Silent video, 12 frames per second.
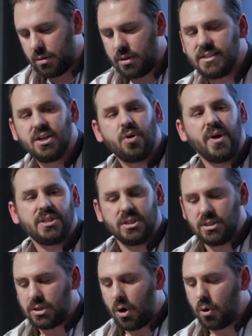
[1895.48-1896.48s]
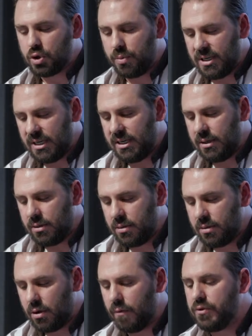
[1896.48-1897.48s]
These are questions ultimately
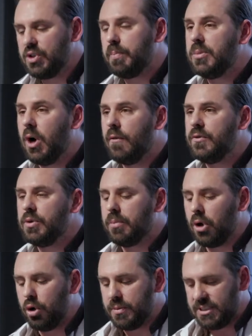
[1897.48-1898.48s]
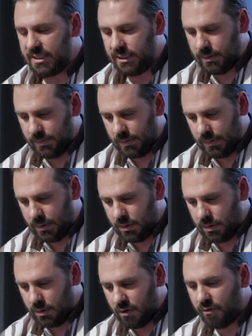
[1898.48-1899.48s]
of diplomacy,
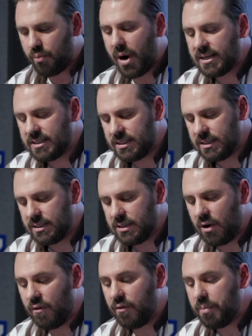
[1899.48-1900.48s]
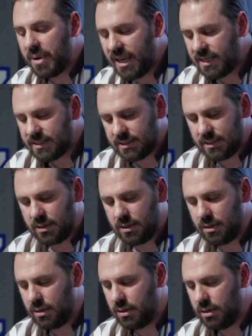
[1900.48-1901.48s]
of practices of peace
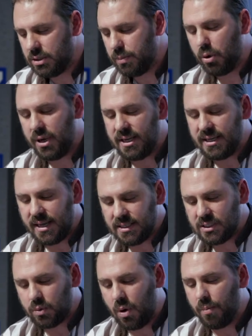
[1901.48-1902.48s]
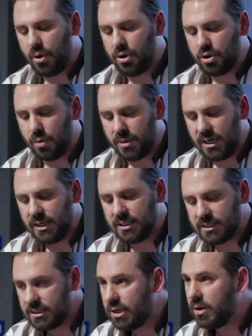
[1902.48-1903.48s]
deployed against what both Dominique
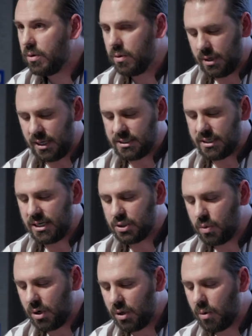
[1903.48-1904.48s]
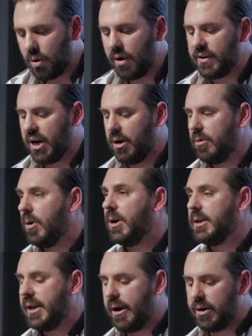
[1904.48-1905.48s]
Lestel and Dinesh Wadiwala have
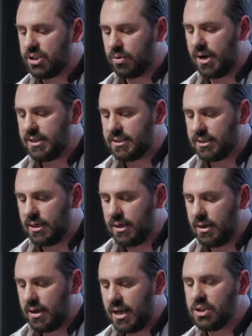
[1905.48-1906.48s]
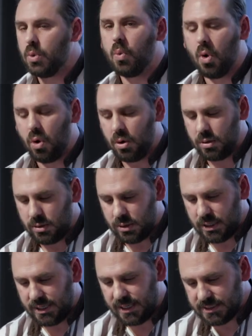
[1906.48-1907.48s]
characterised as a war
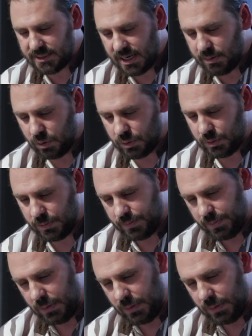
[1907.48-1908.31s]
against animals.